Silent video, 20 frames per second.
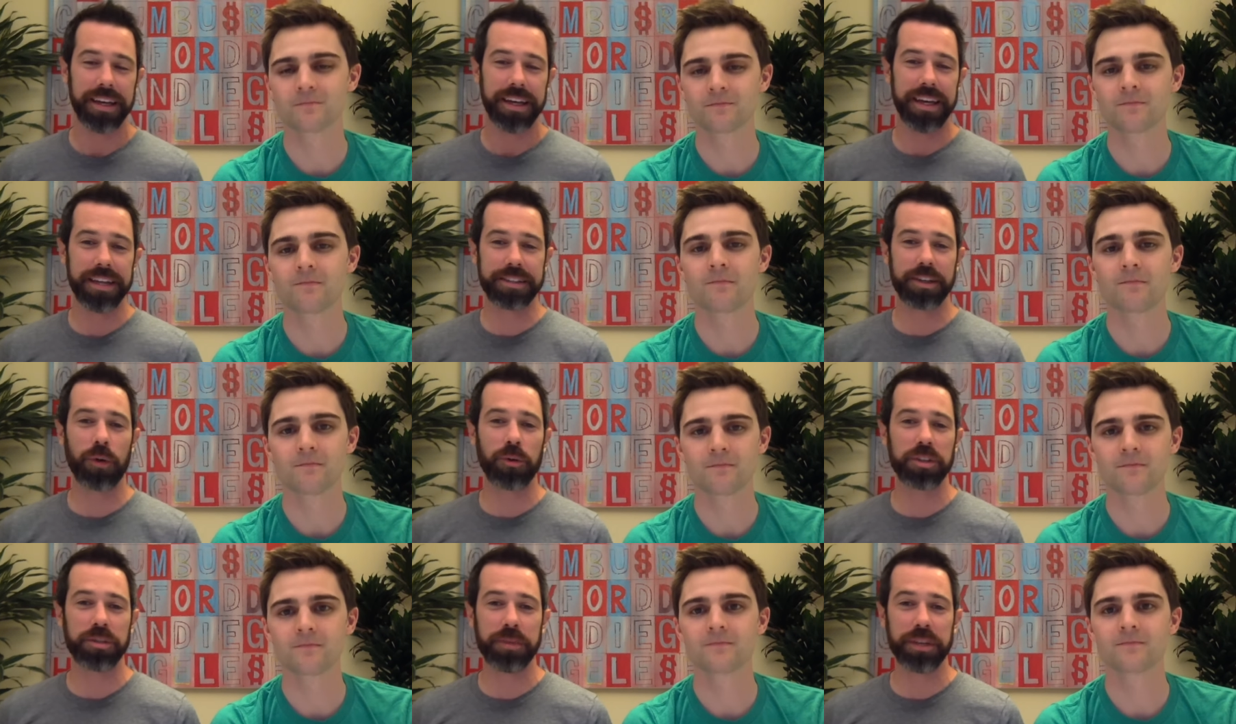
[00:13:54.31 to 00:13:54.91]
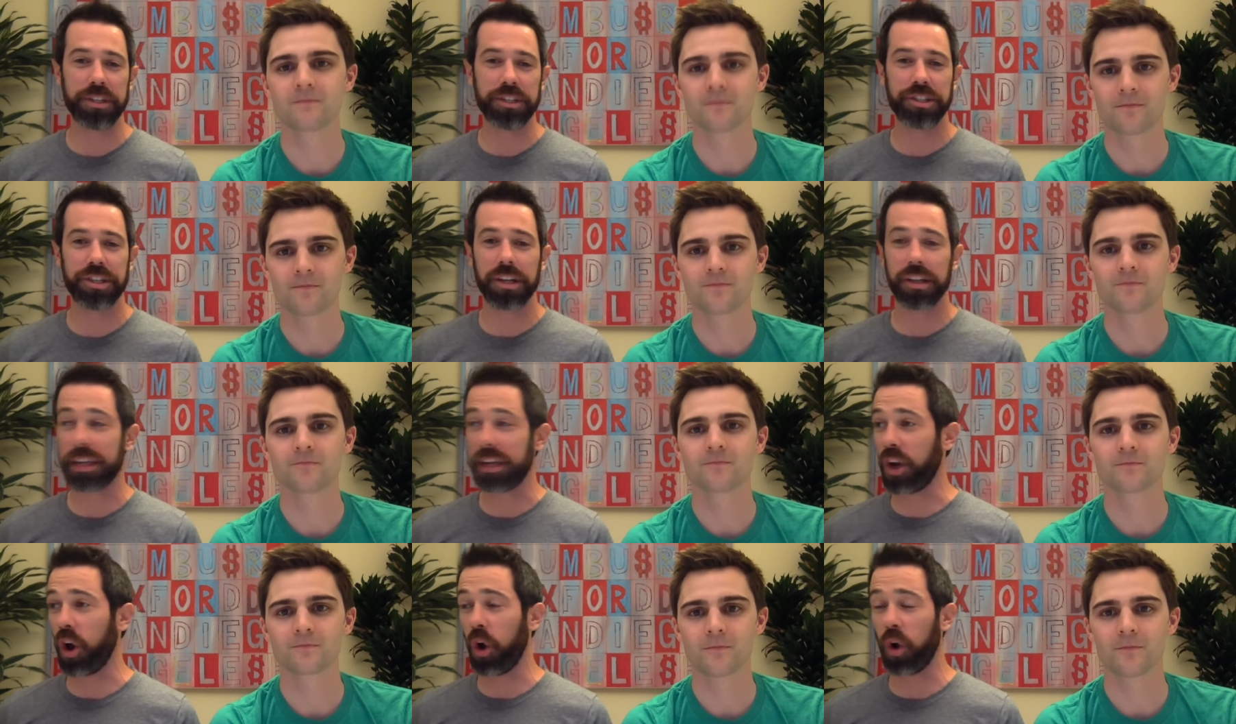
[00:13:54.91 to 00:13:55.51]
Speaker 1: it's always been
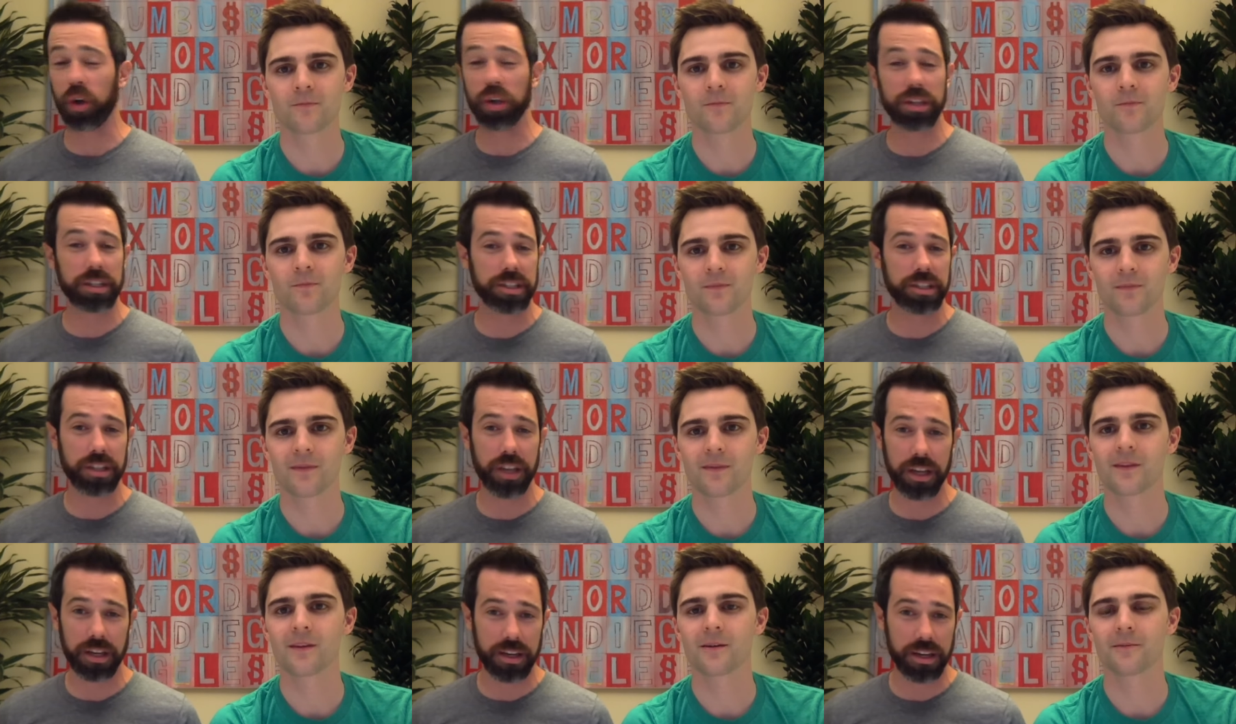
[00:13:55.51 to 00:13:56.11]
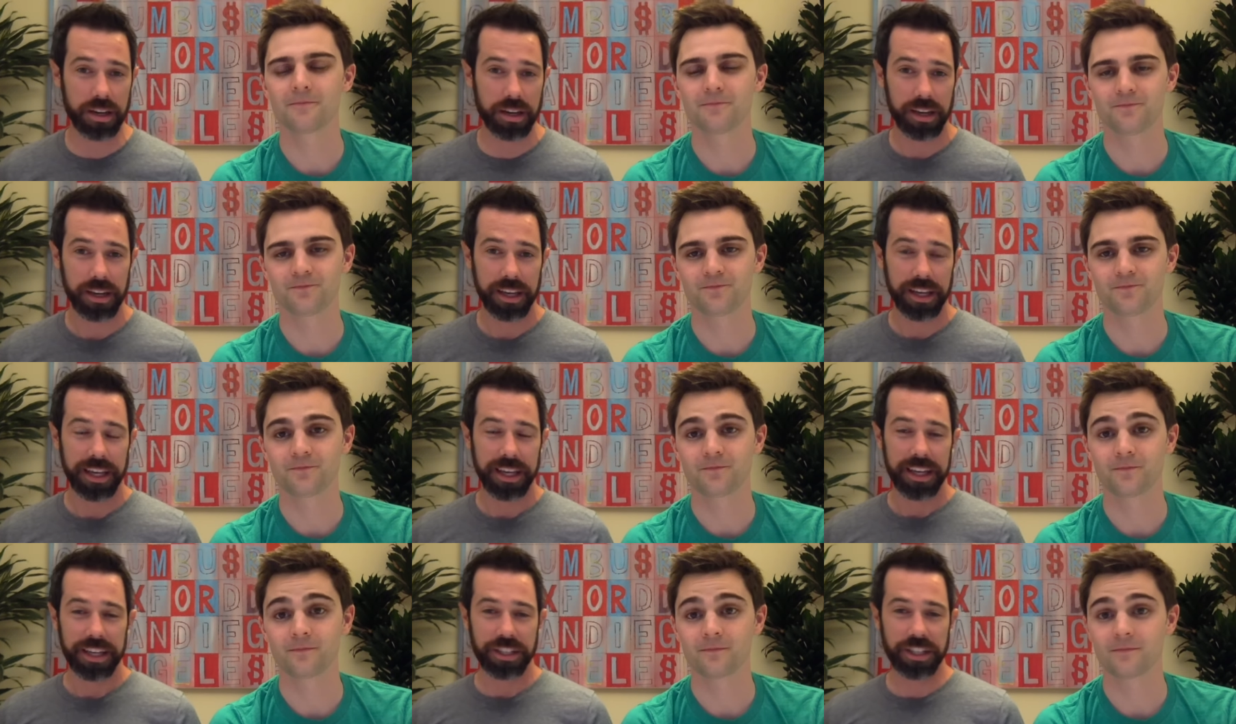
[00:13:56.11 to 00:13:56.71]
Shelli, and all of a sudden
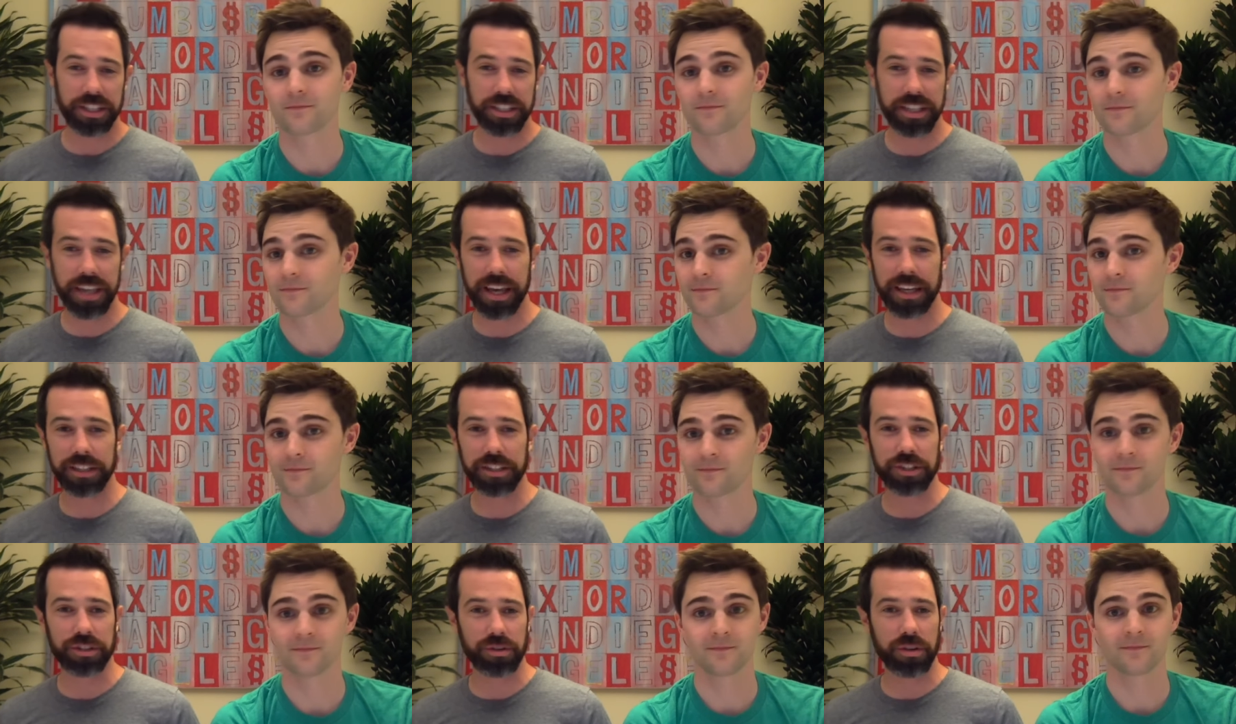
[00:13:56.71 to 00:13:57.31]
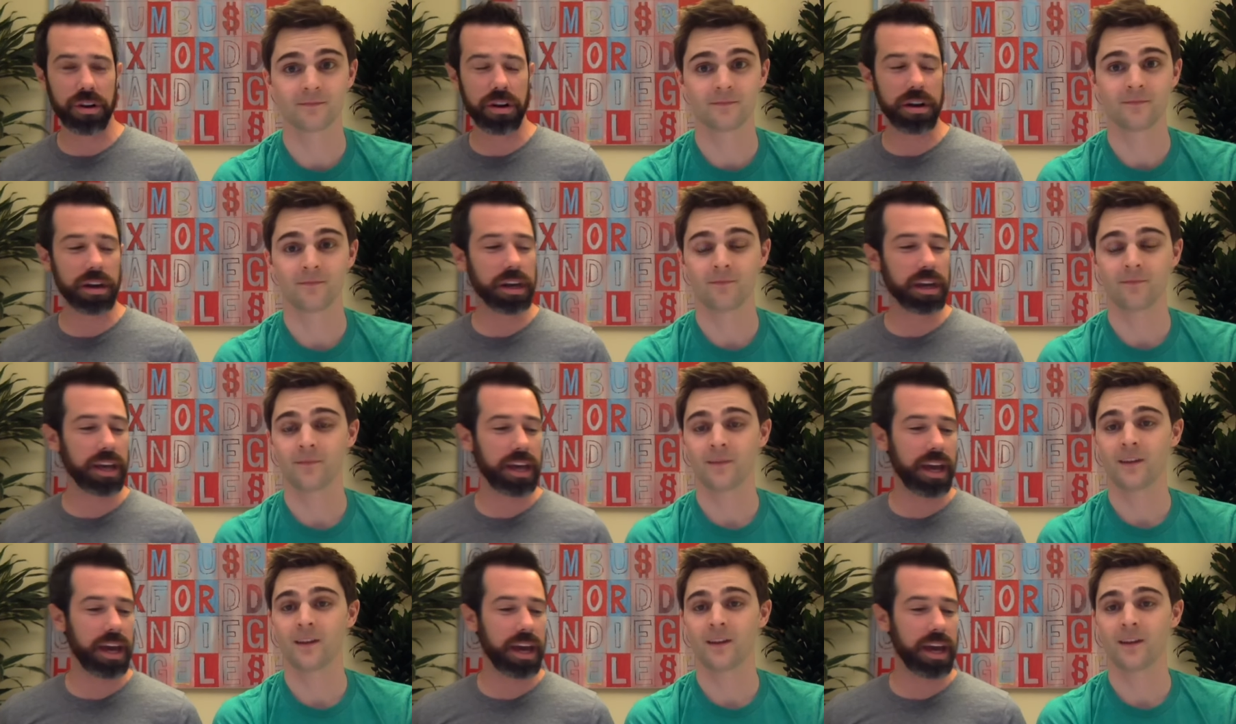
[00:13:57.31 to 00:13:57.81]
she's getting drunk,